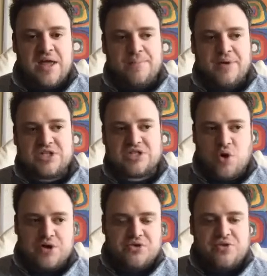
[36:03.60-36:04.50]
but just
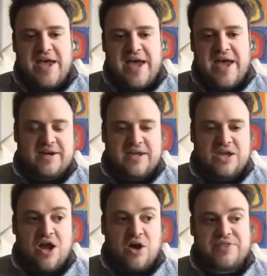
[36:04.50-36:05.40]
going through that,
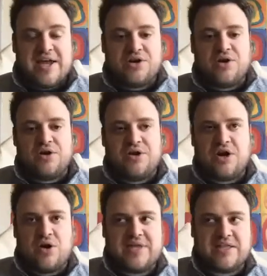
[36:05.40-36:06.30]
you know, then you
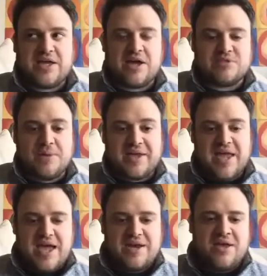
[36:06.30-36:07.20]
know when that thing comes up
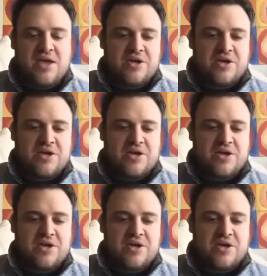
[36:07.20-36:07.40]
again,